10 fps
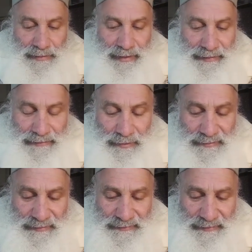and he goes
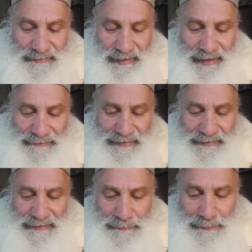on to tell us
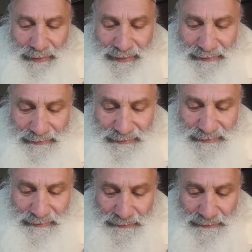everything depends